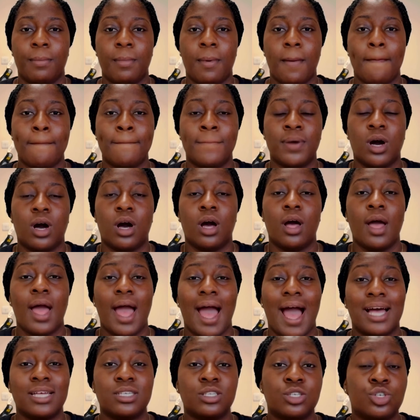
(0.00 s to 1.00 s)
But
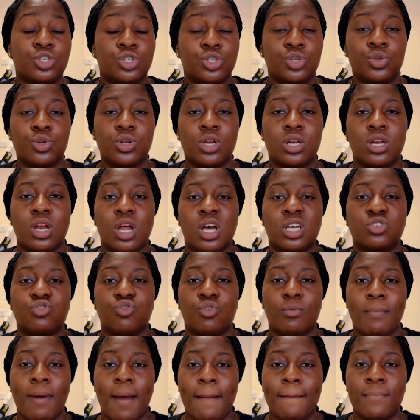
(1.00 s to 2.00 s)
as a student nurse,
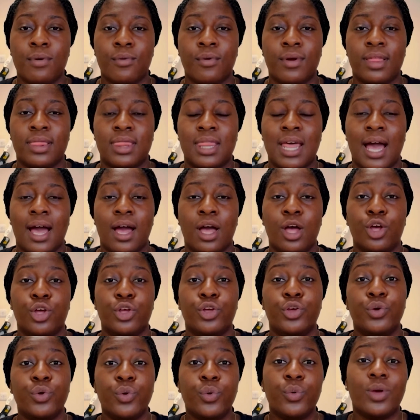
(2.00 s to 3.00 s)
remembering that
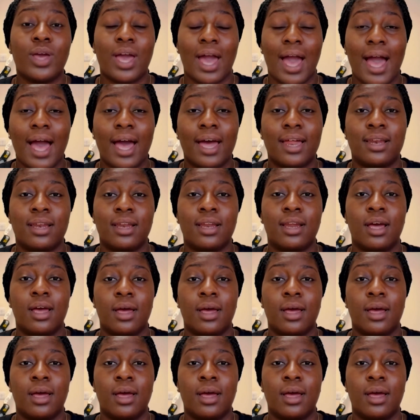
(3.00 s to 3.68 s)
you can,